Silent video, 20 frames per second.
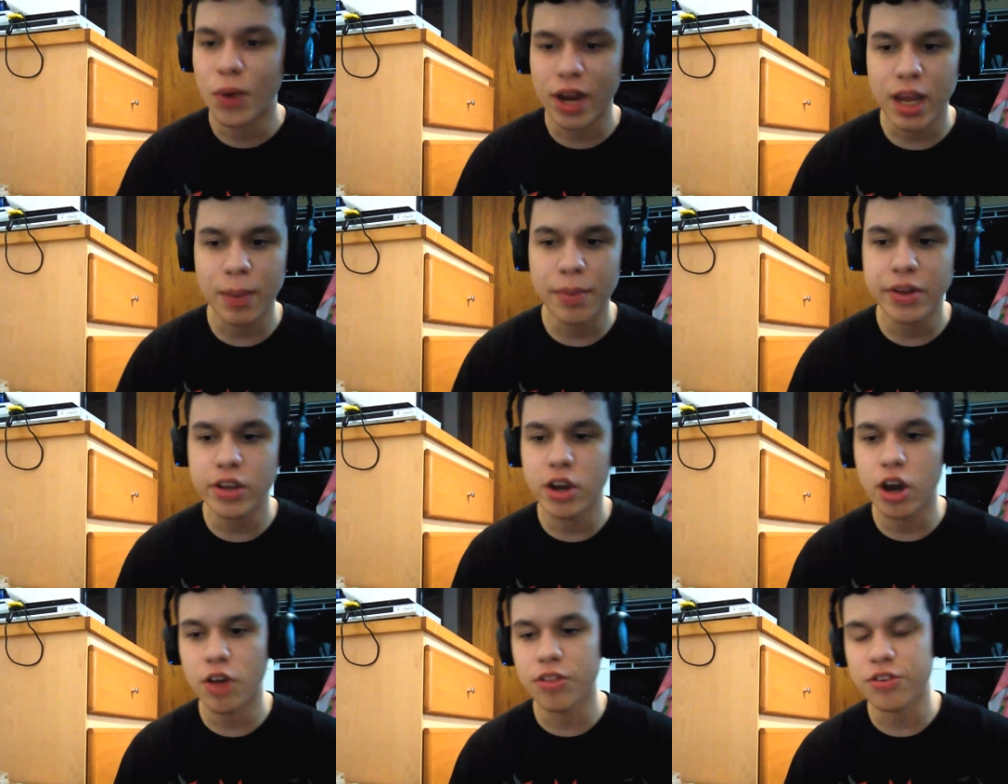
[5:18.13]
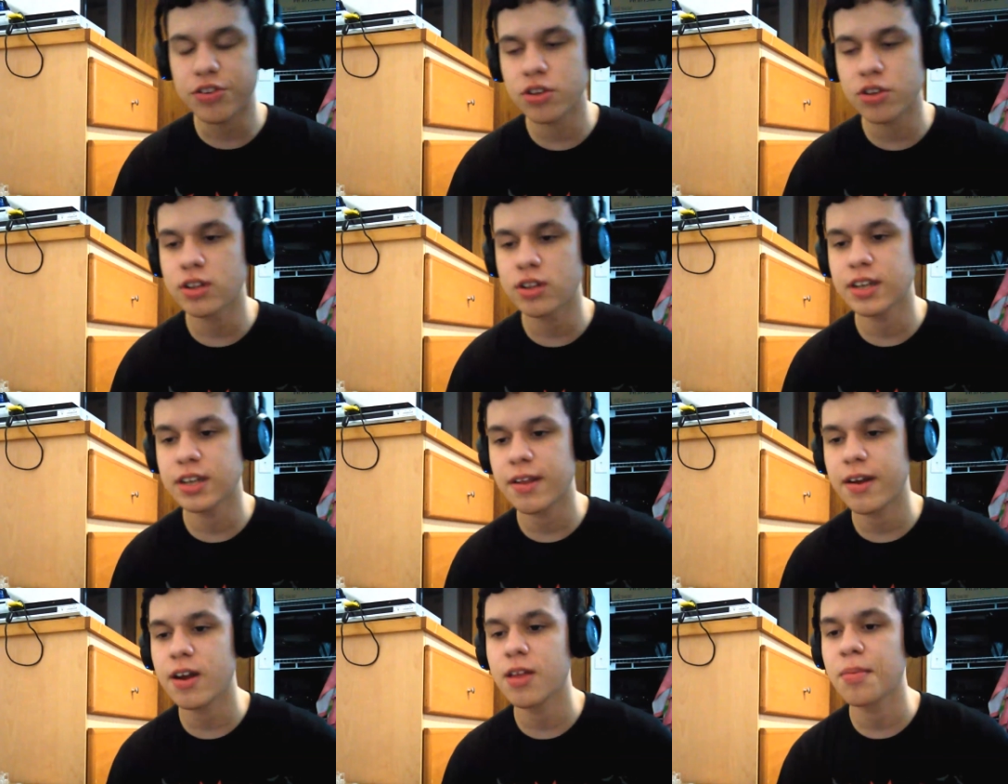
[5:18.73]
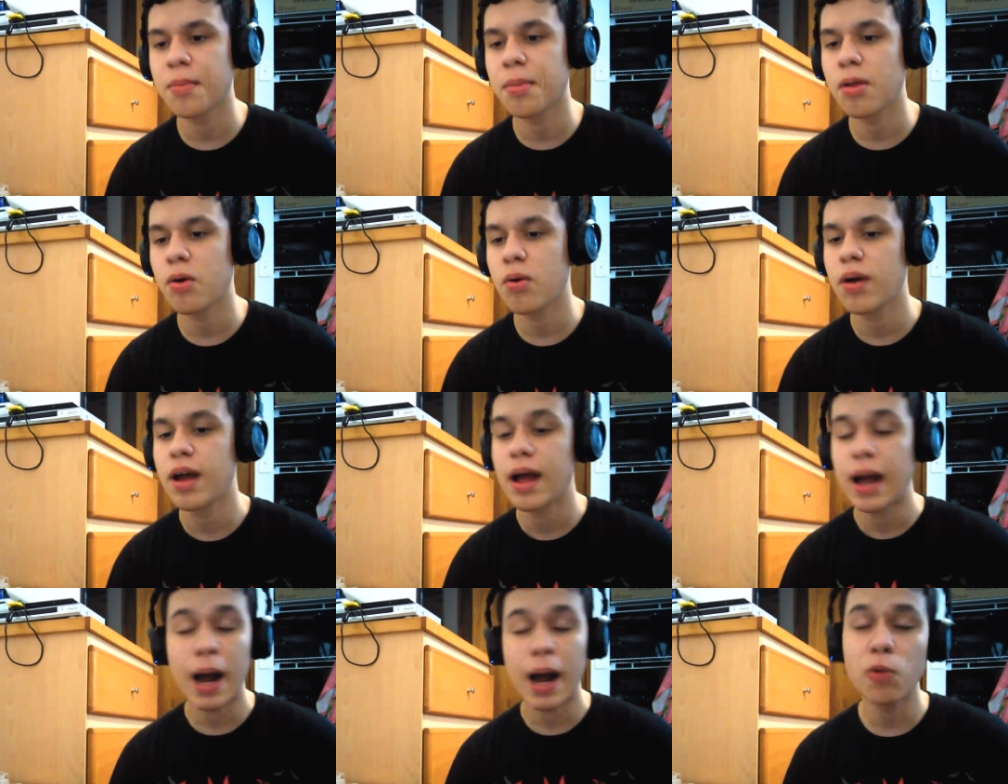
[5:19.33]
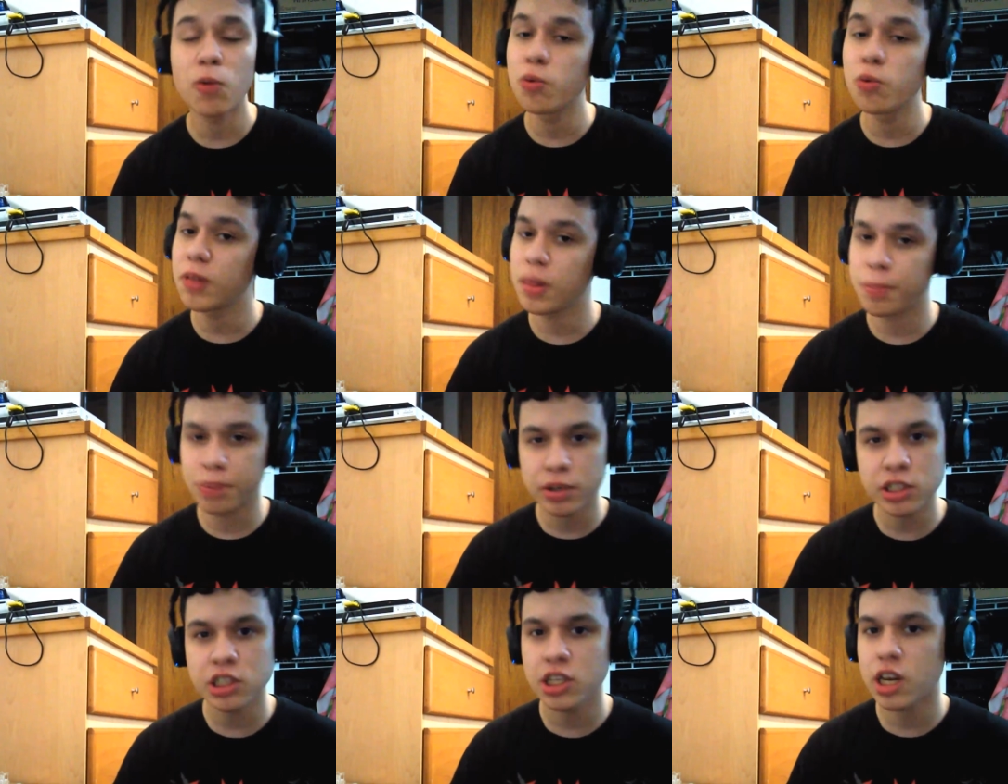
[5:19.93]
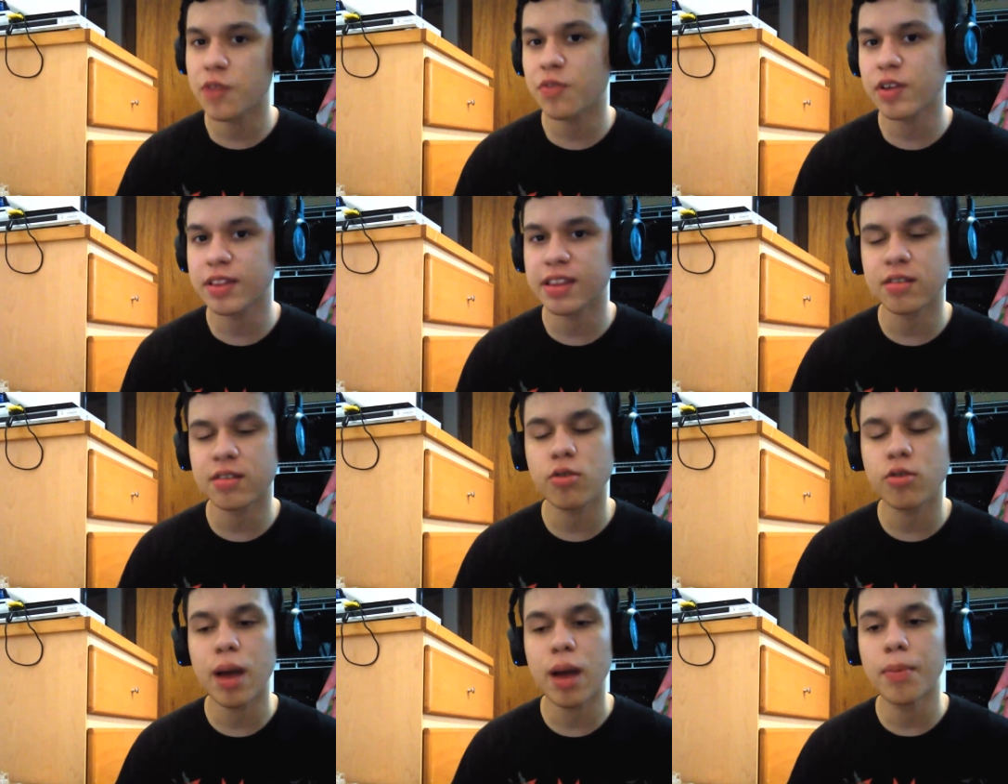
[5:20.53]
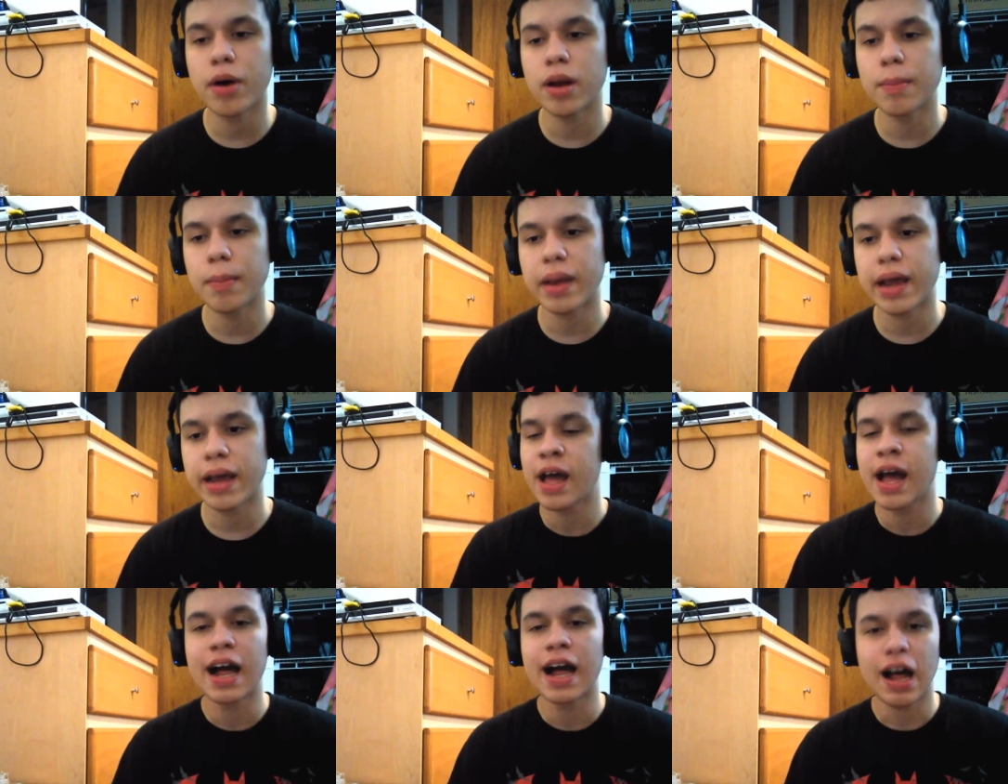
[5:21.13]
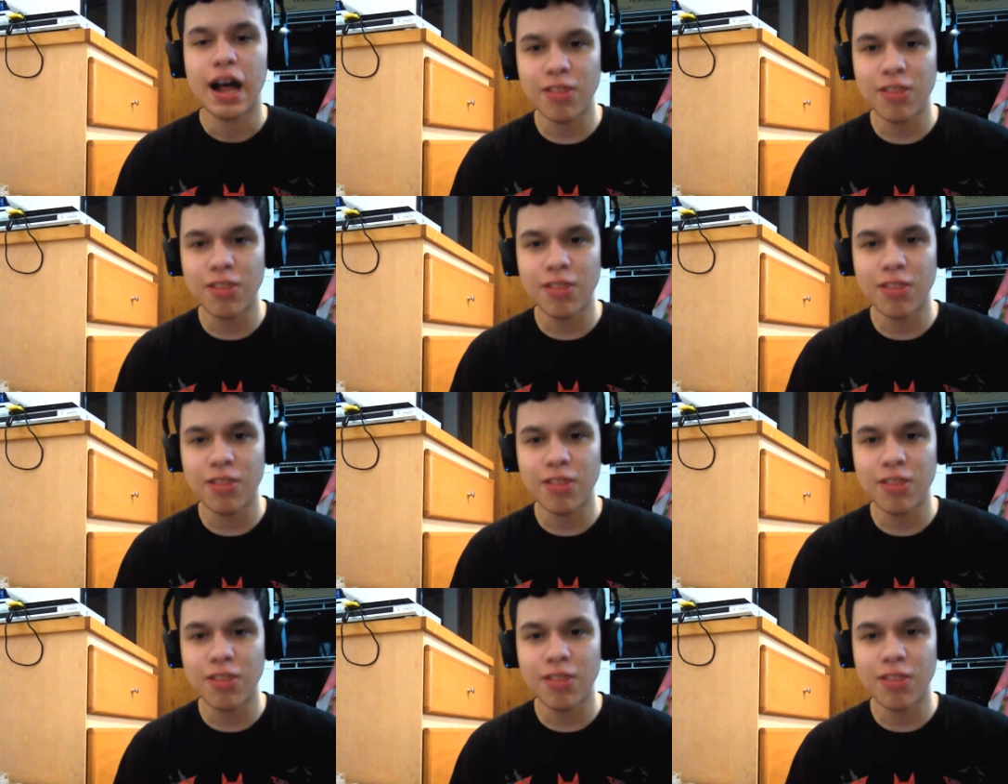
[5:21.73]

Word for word: Recommend your other songs in the comments below. I would really appreciate it if you hit the subscribe button, man.